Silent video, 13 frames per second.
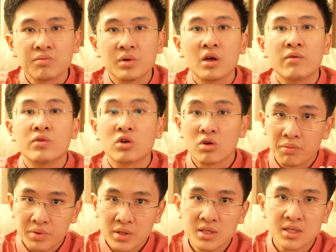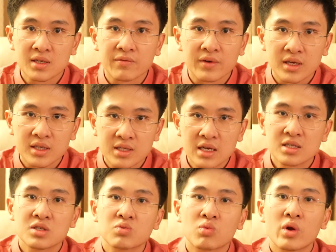But if you go to business events,
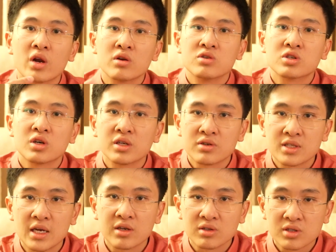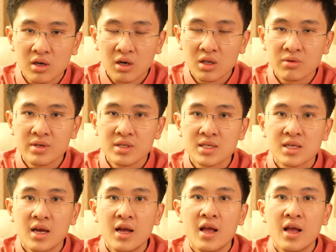this is where you should understand your tolerance